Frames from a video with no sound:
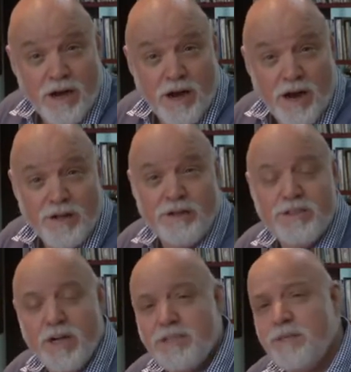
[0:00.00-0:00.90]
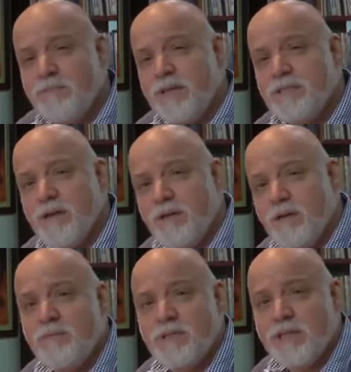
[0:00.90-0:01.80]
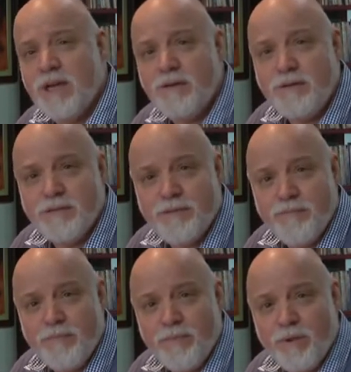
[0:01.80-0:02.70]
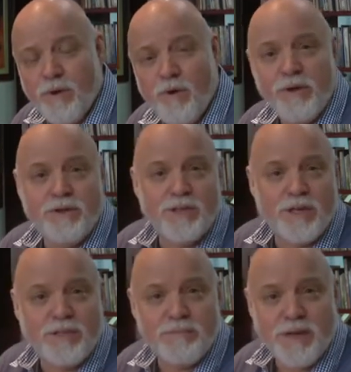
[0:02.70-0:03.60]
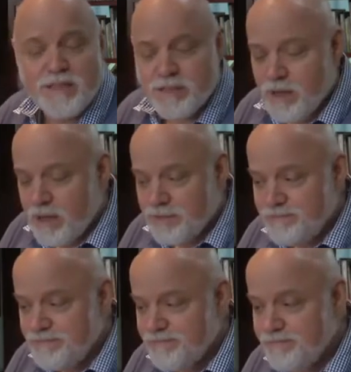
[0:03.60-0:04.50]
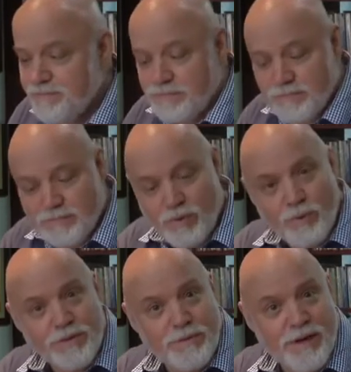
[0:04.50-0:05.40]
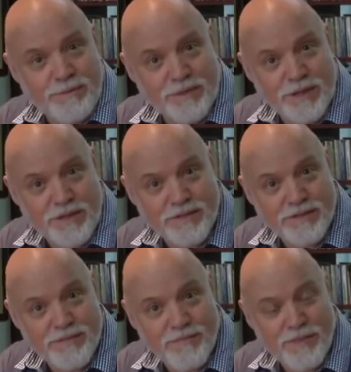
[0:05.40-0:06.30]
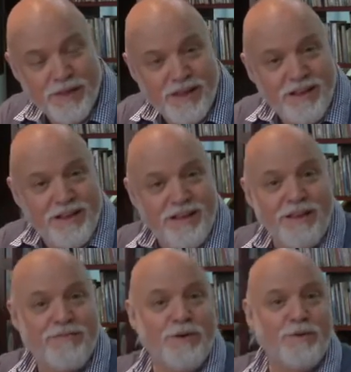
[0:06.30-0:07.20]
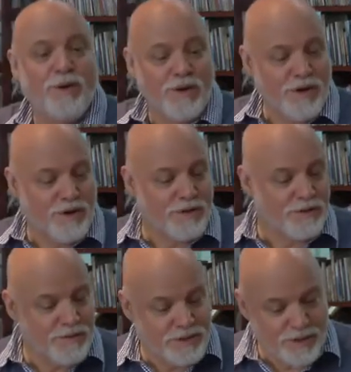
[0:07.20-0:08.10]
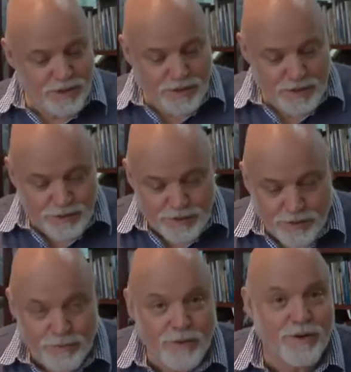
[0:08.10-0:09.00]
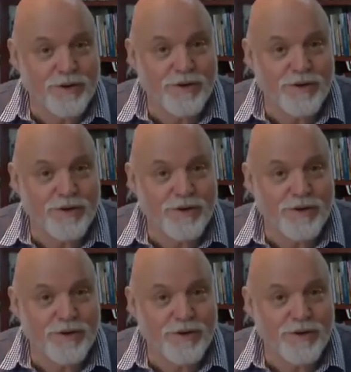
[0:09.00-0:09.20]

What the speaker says: Are you judging based on human standards, or are you judging based on what the Bible says? If you will learn to return to the Word